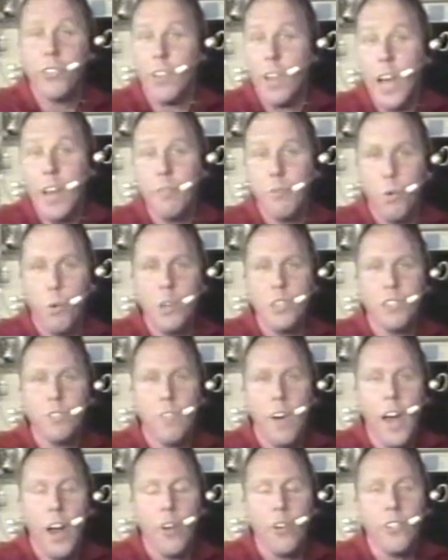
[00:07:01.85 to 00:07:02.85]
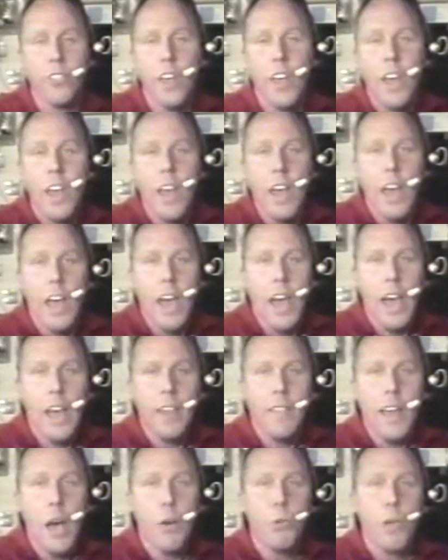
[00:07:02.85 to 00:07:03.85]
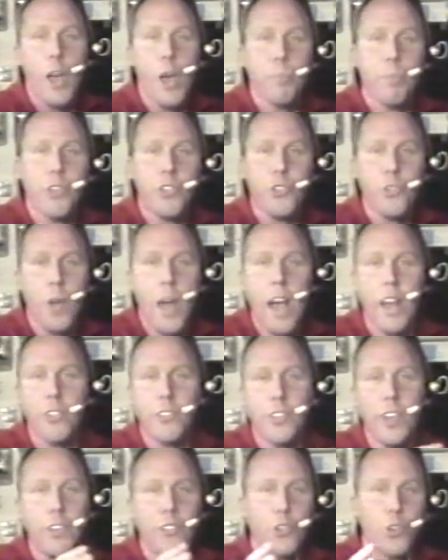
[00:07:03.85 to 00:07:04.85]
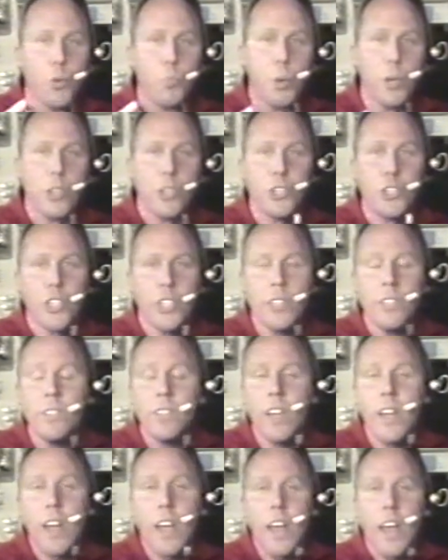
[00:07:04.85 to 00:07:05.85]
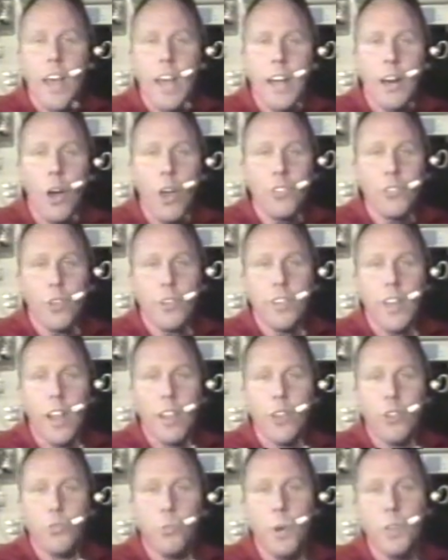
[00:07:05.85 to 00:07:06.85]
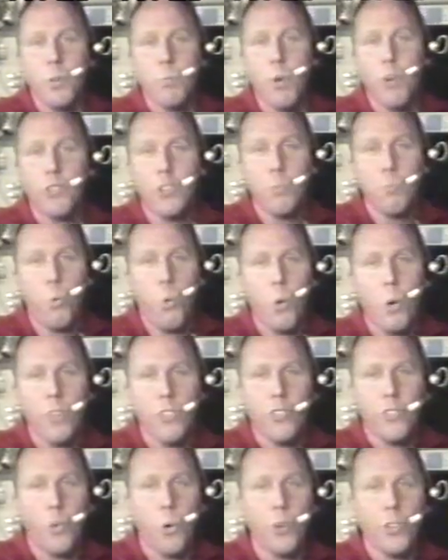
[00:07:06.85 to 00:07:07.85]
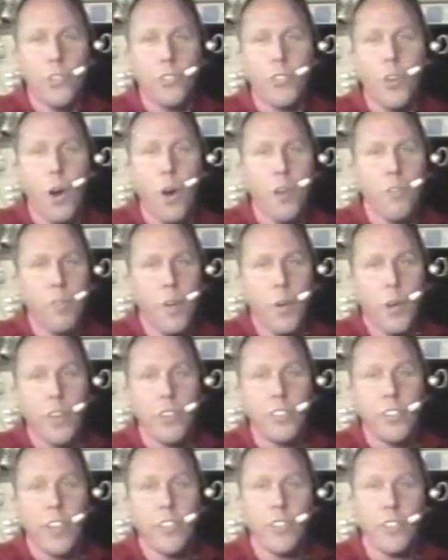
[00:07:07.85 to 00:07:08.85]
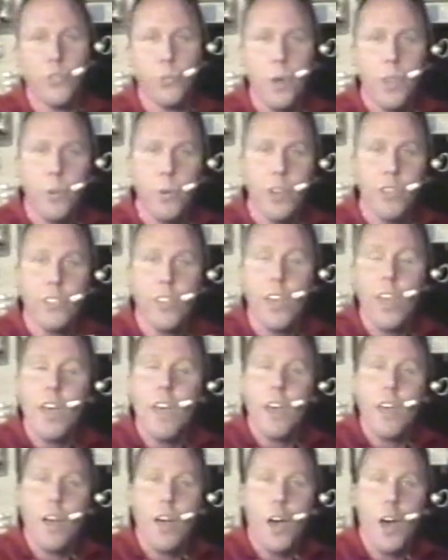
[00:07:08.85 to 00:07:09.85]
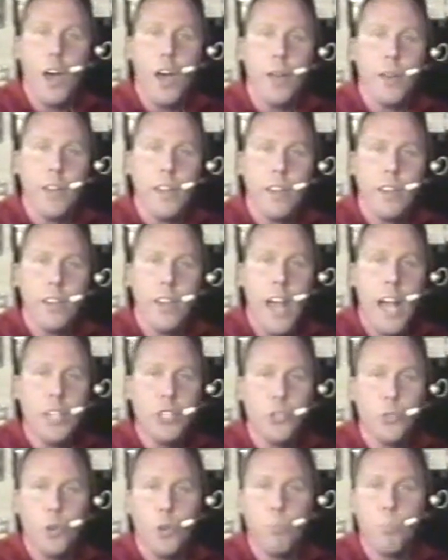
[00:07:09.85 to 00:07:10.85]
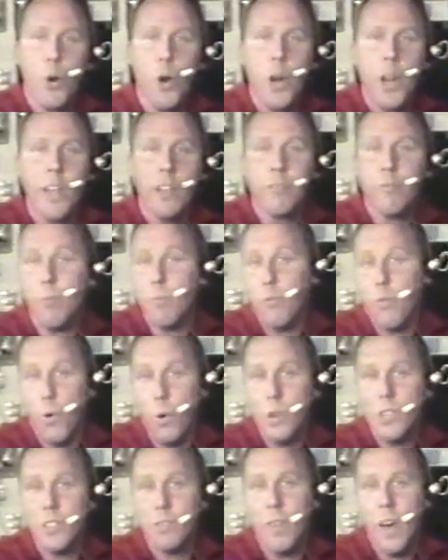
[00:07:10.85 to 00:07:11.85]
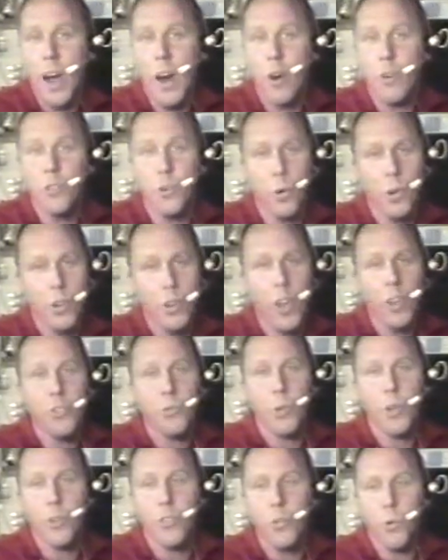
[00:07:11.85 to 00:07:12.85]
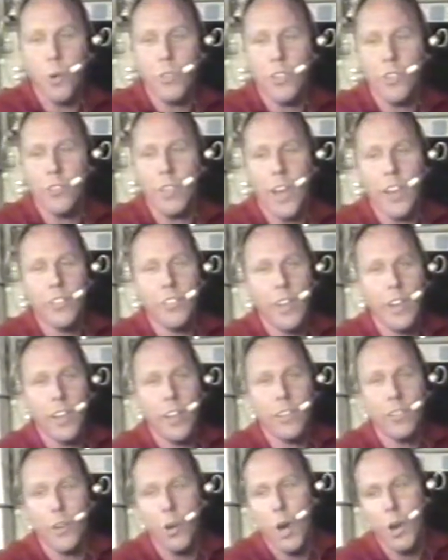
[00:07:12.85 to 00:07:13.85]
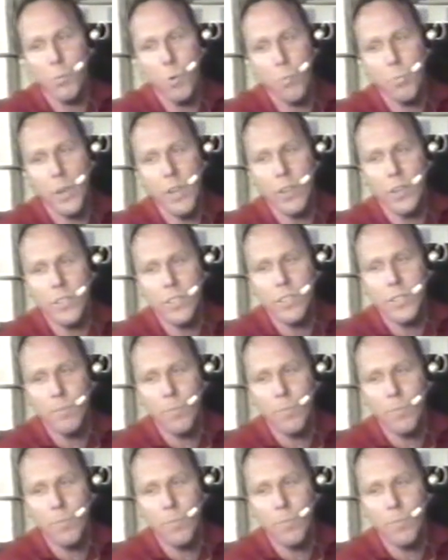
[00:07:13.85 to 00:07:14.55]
like forest fires, and that will help us track seasonal pollution and also tell us what the most important sources are in various seasons, whether it's natural burning from forest fires or industrial sources like cities and automobiles.